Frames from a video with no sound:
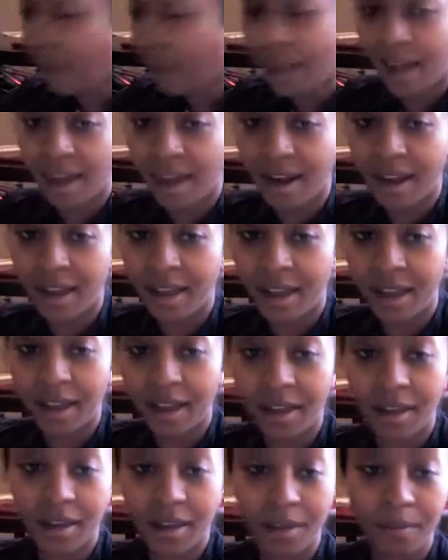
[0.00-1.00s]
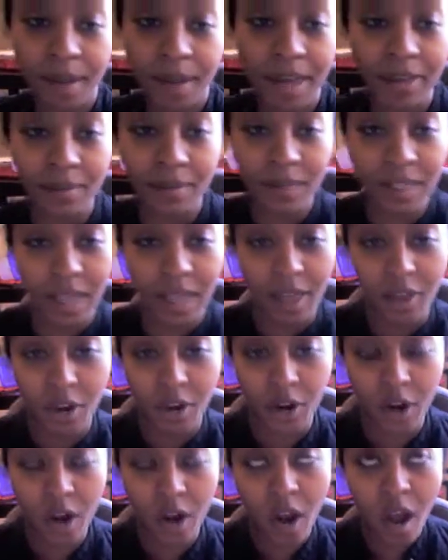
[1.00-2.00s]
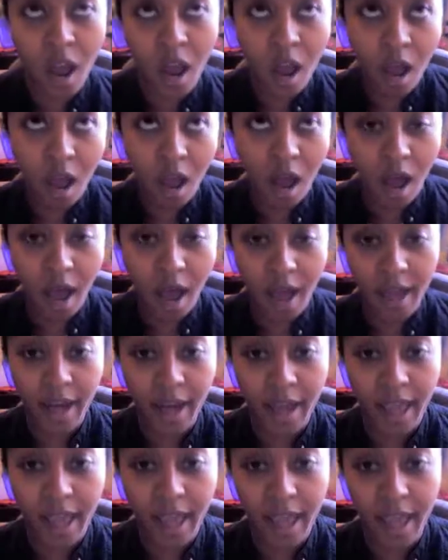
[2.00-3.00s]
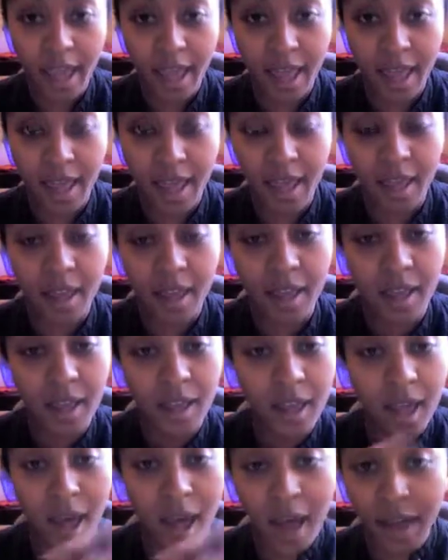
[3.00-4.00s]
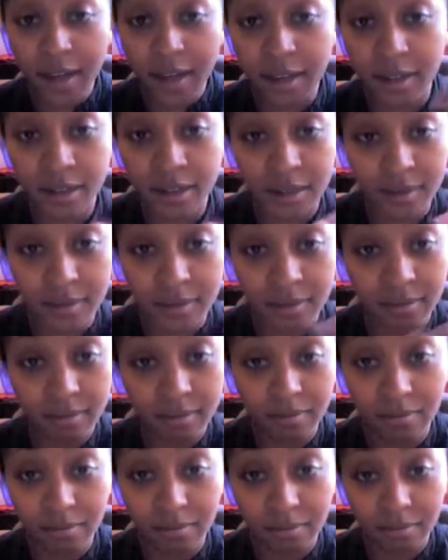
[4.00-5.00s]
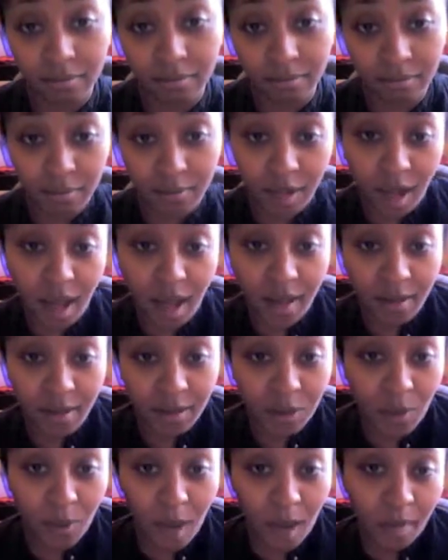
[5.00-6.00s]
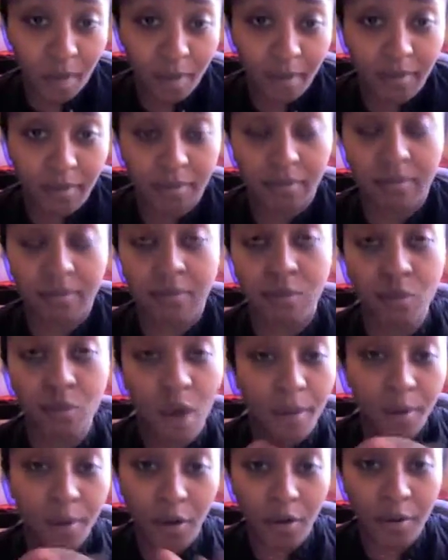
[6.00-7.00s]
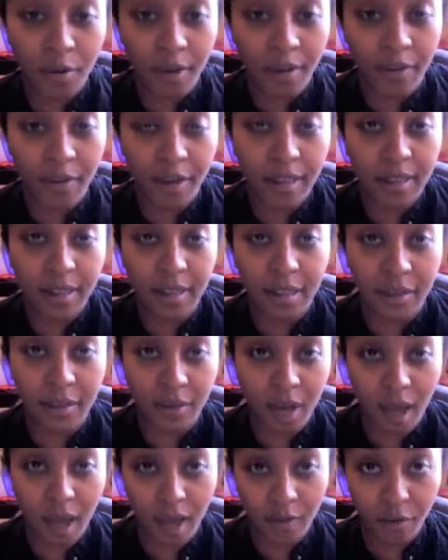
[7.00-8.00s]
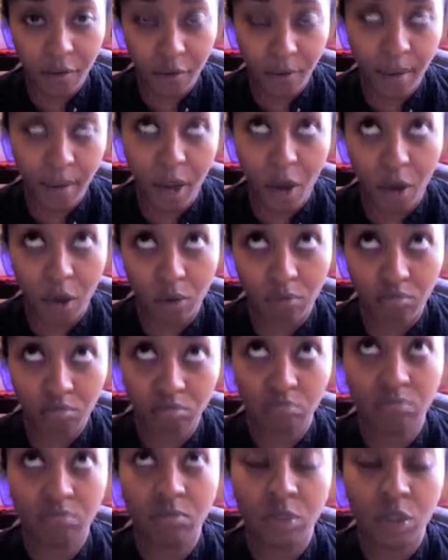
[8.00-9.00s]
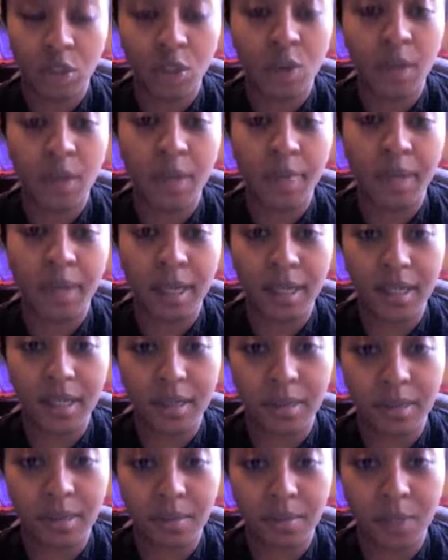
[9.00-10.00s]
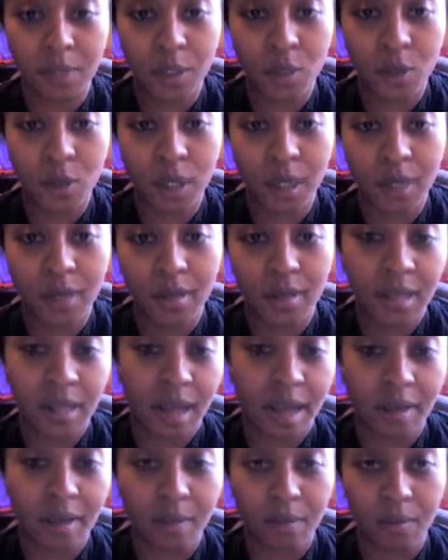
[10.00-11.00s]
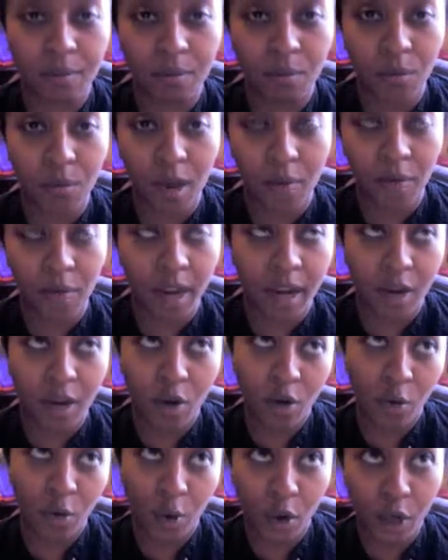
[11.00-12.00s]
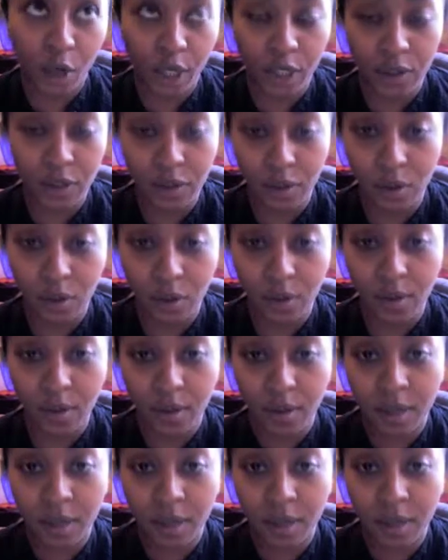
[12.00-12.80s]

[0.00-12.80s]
And I combine them together on a cotton swab and rub it over my face and leave it on for about 20 minutes between the time that I go to work and school.